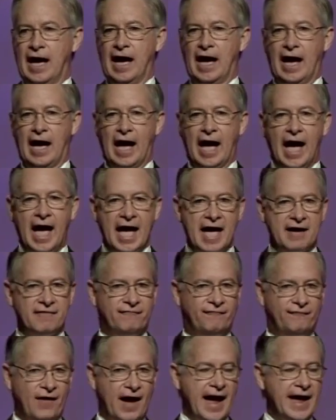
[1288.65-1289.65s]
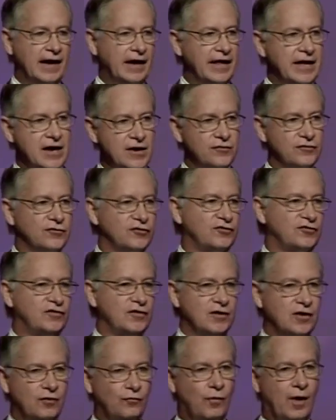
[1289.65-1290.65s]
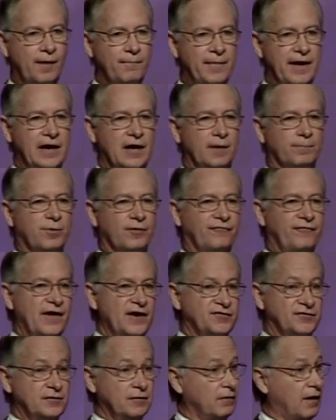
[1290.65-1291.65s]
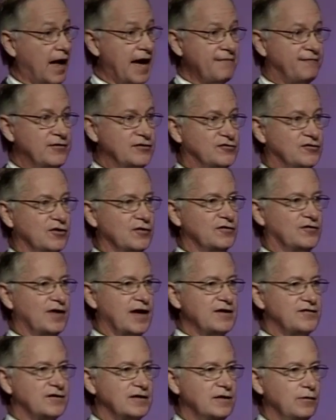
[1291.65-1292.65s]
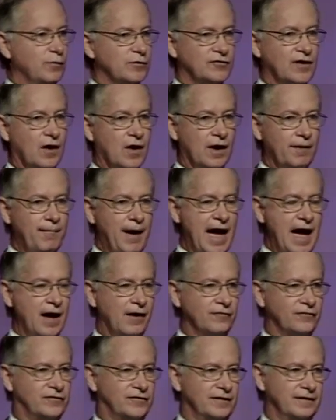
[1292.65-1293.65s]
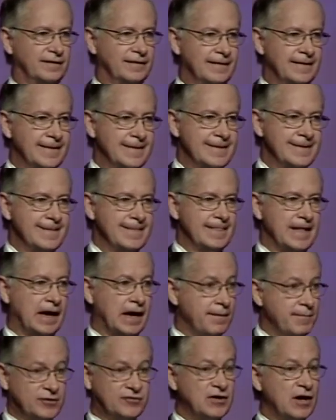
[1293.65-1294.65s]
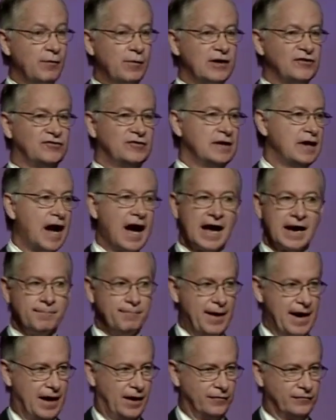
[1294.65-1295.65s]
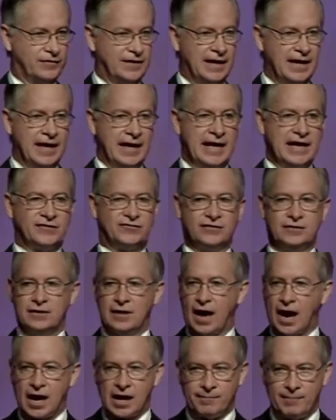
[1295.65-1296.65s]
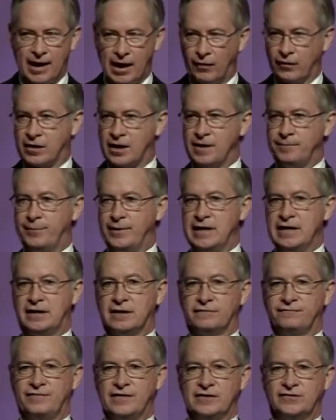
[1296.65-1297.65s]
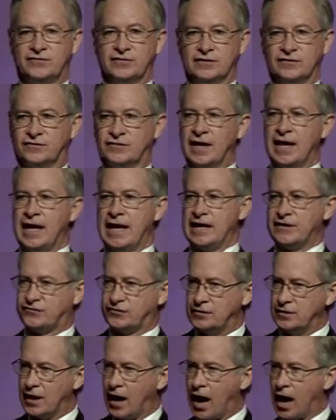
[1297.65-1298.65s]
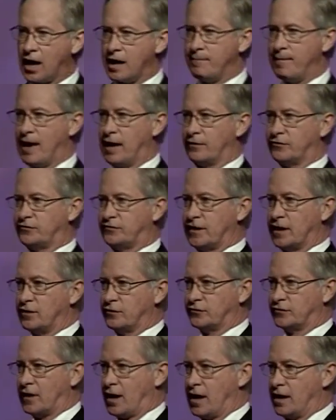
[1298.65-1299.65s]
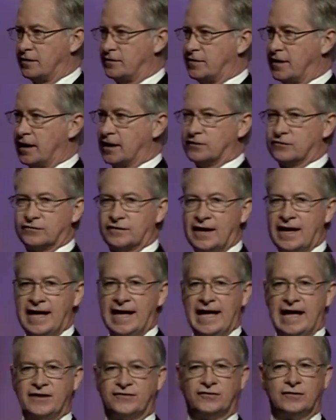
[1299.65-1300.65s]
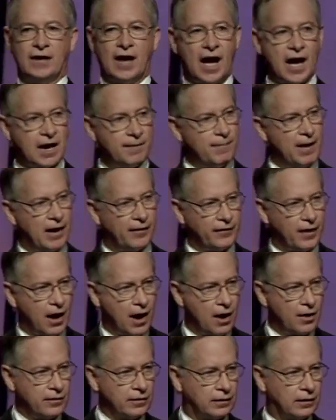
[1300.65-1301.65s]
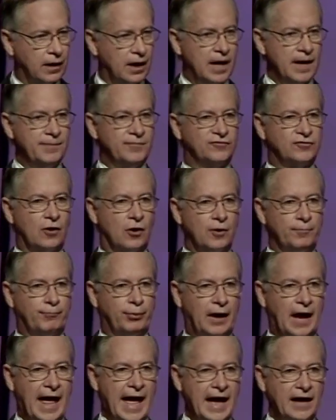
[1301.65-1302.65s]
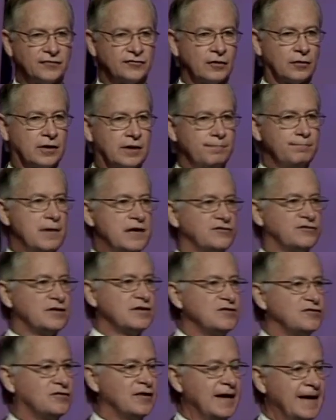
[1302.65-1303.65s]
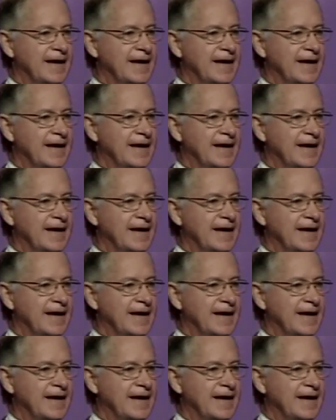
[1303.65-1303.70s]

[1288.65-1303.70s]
I finally understood what being a professional life insurance agent was all about. Let me tell you what it's not about. It's not about company conventions. It's not about sales contests. It's not about honor clubs or plaques or commissions.